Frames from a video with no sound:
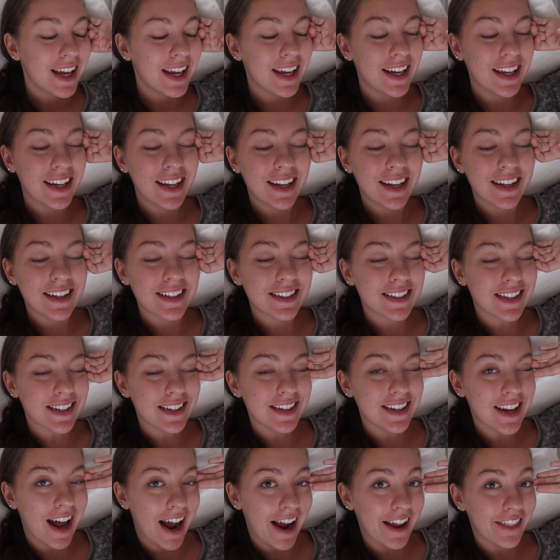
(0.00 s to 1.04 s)
It is
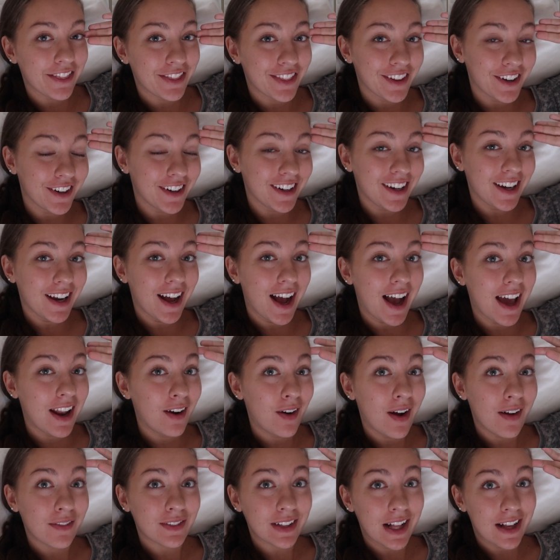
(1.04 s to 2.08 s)
9:30. I
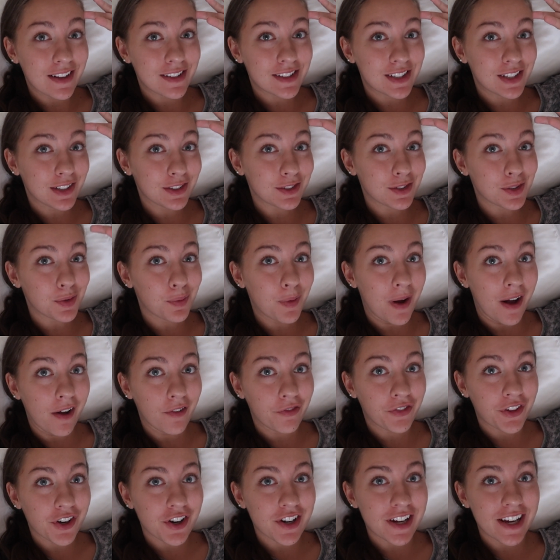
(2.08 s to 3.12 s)
don't have class till
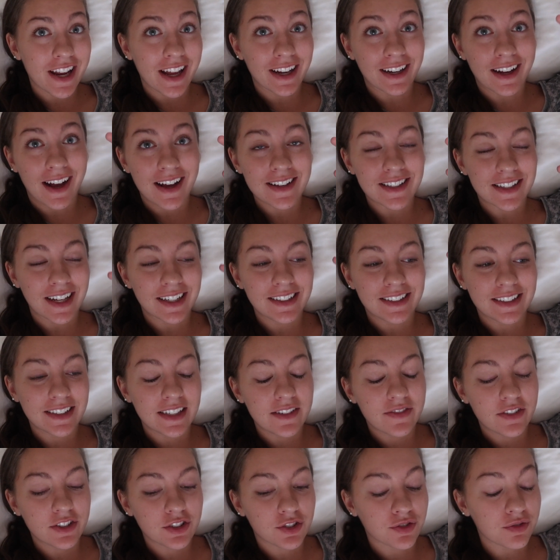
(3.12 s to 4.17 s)
12:30, and guys, I didn't
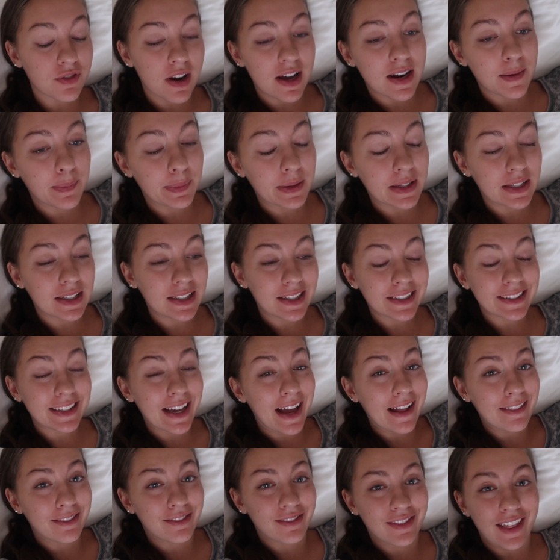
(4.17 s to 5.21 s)
even try to plan it like
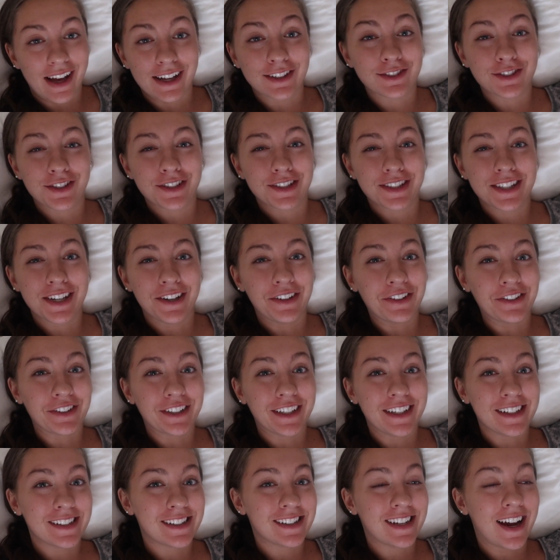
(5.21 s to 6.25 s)
that. That's just the
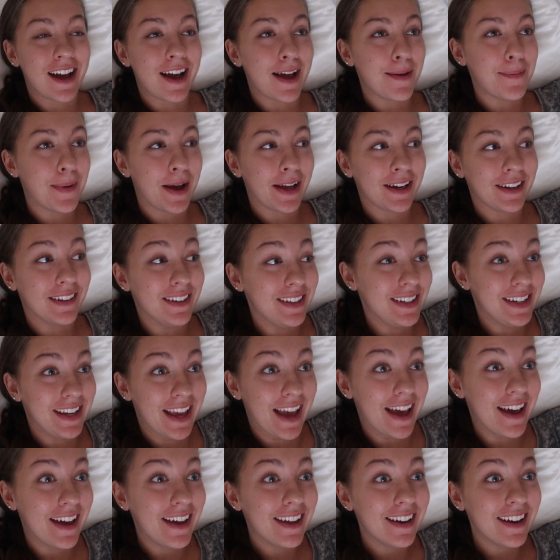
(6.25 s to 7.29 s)
earliest time I could
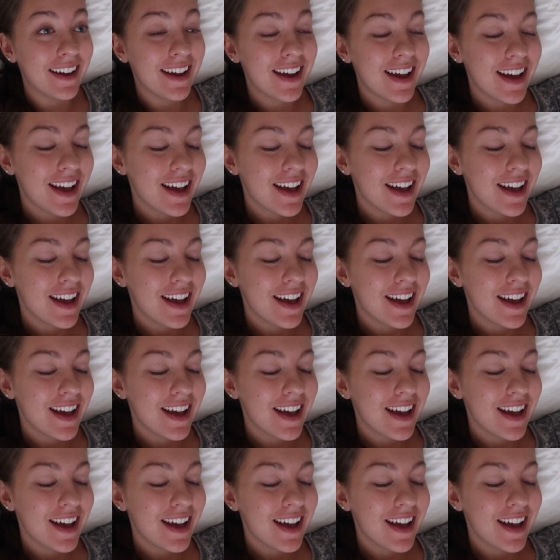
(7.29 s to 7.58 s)
get.